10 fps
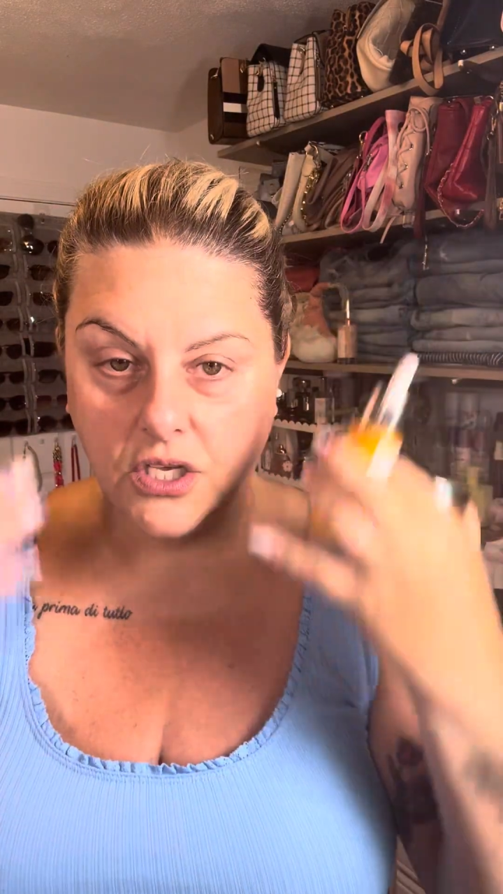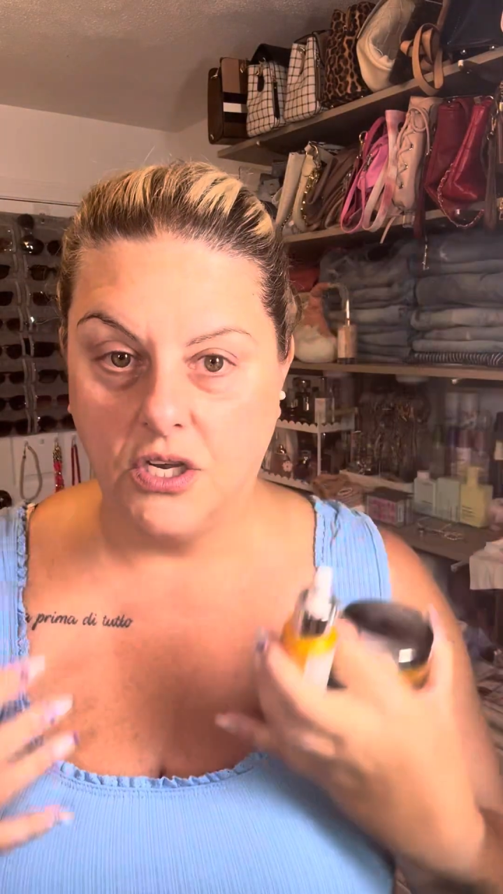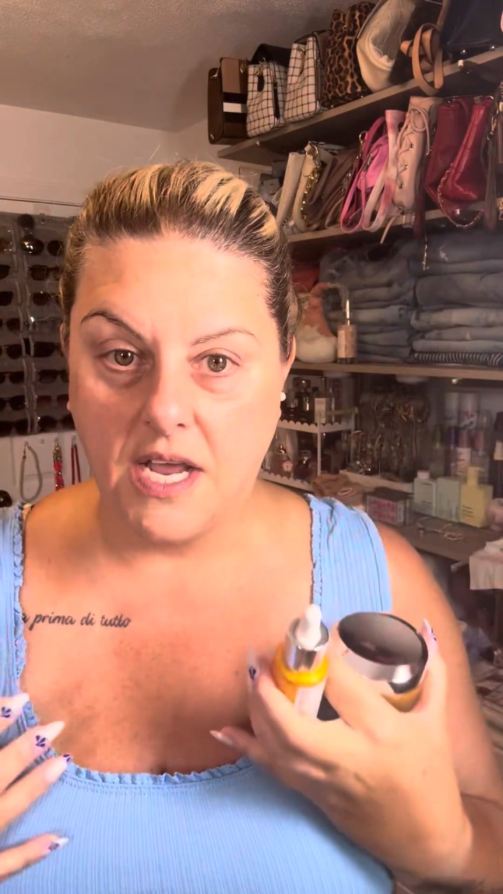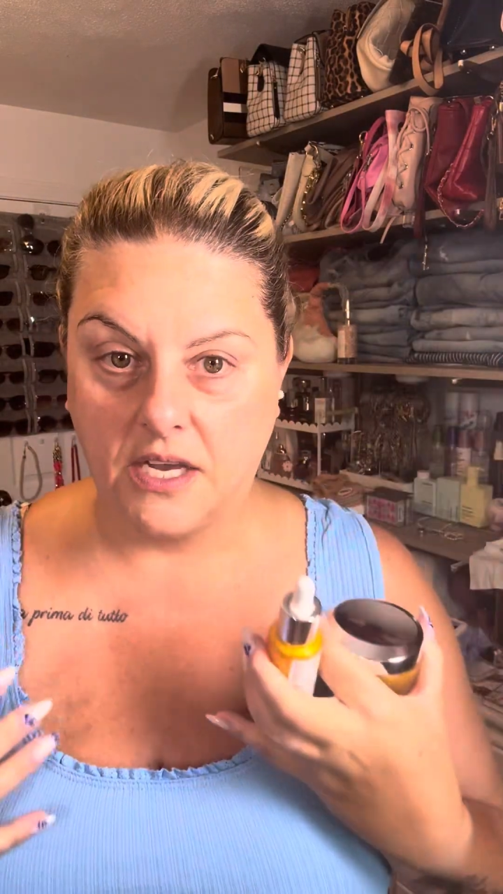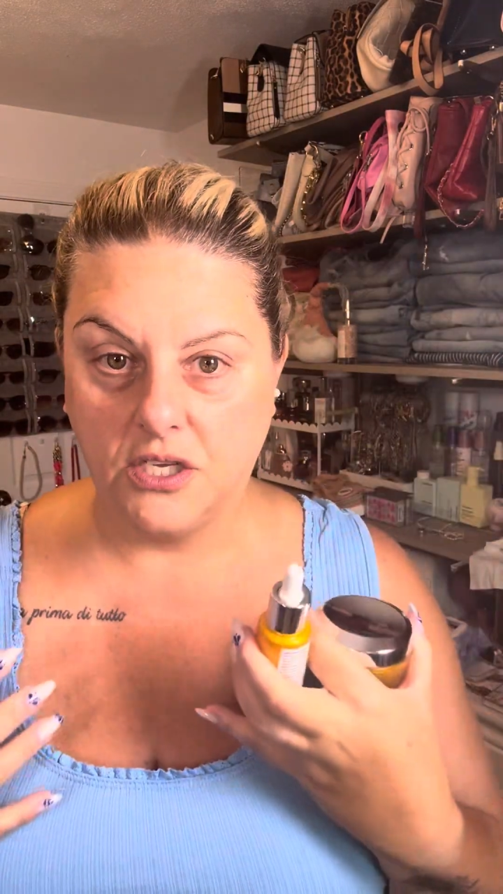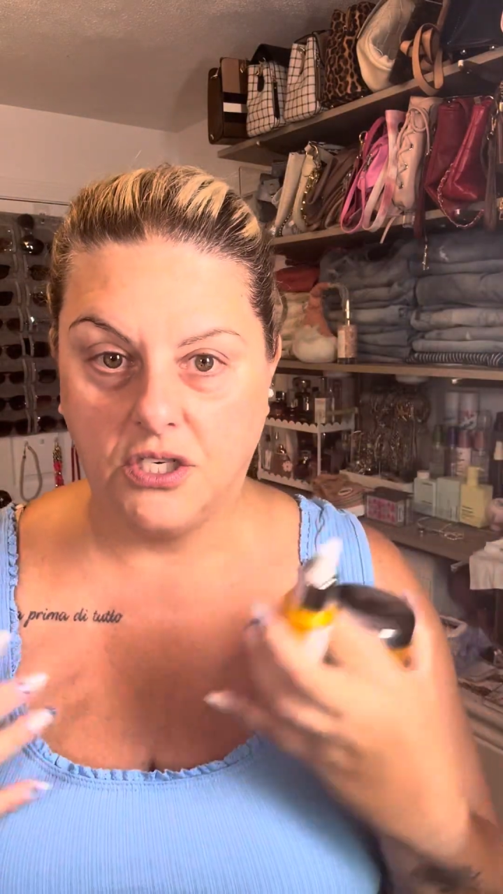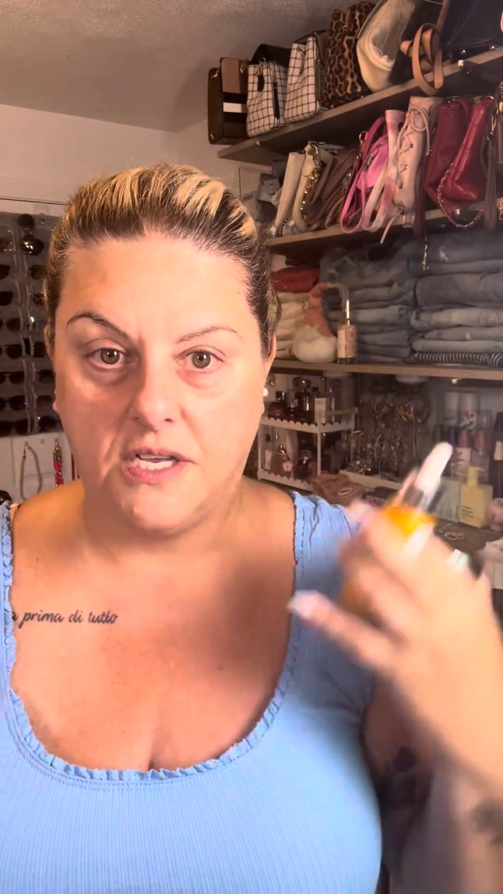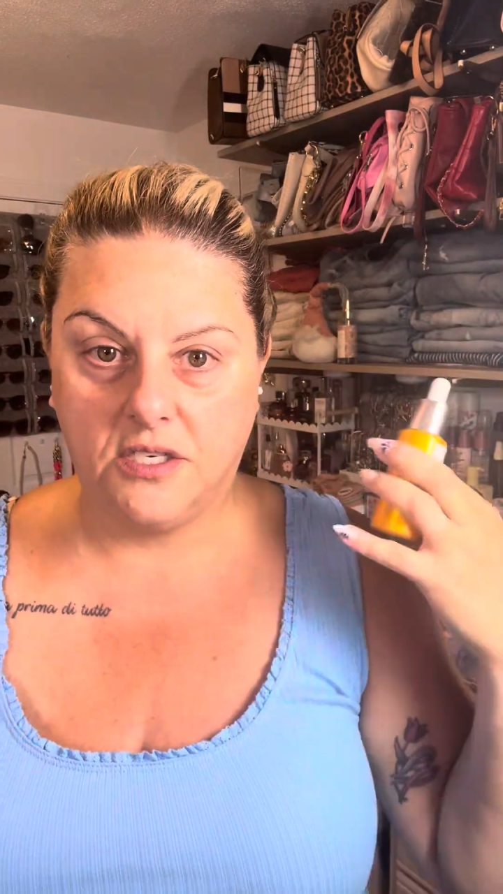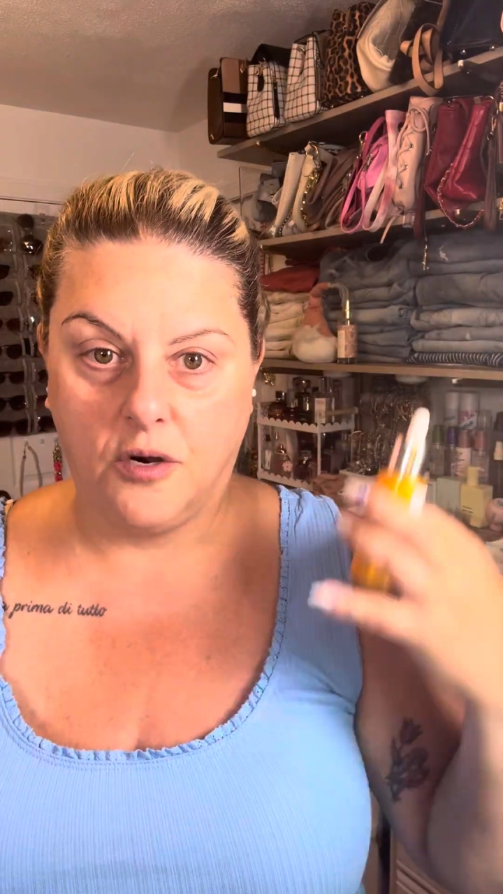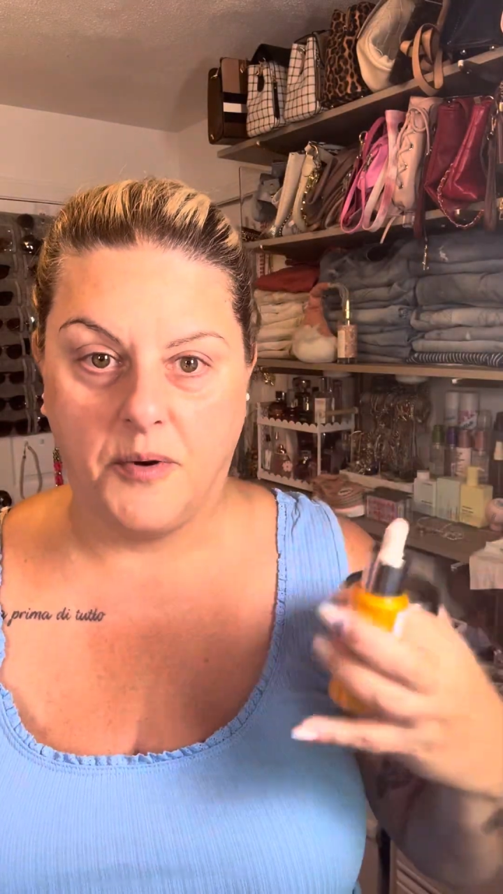your neck and
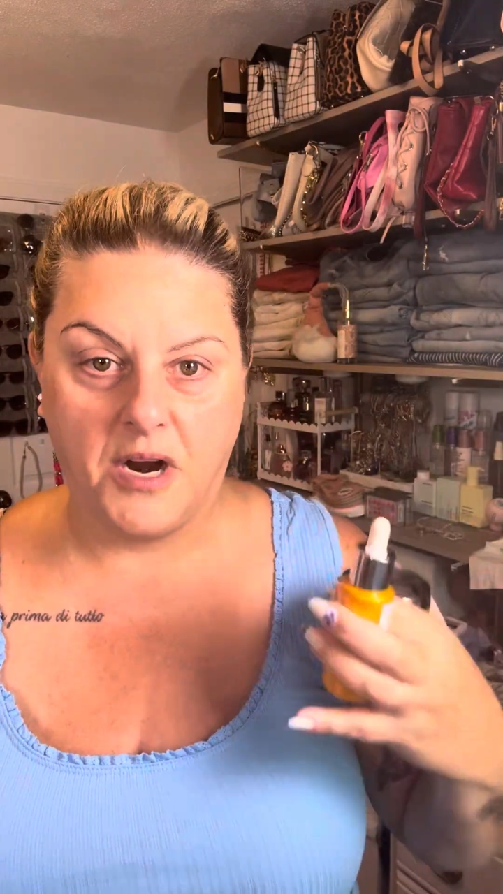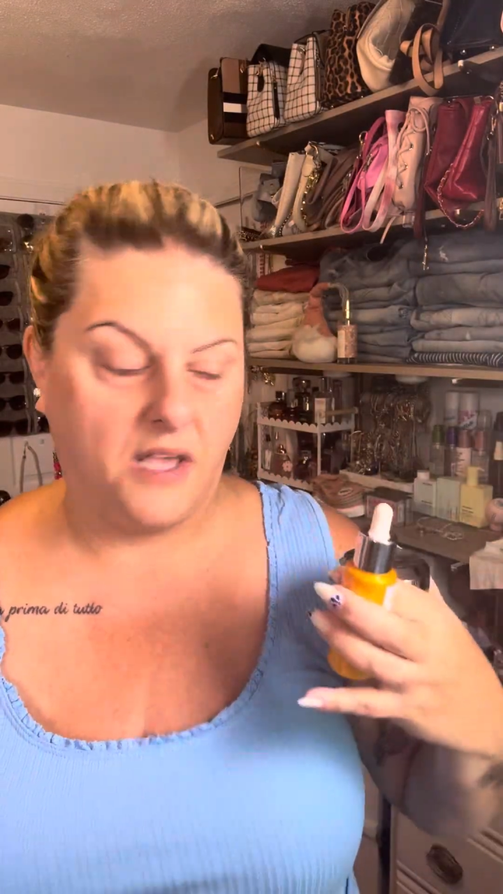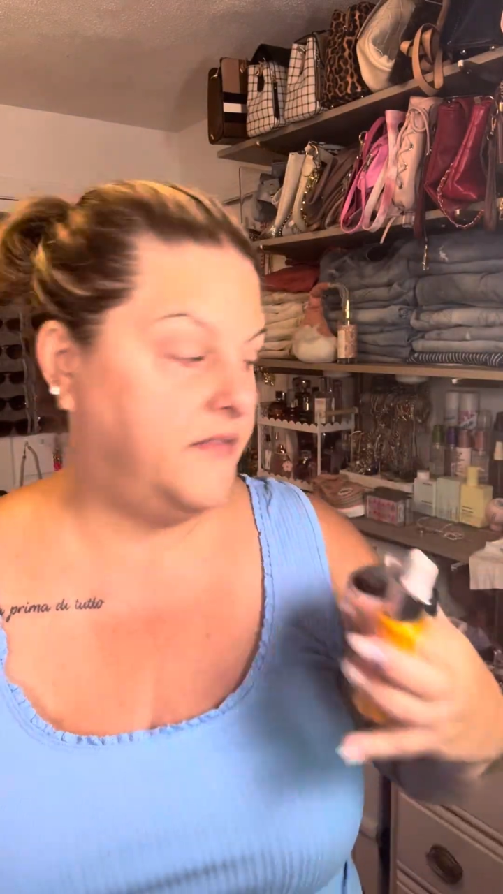chest are part of your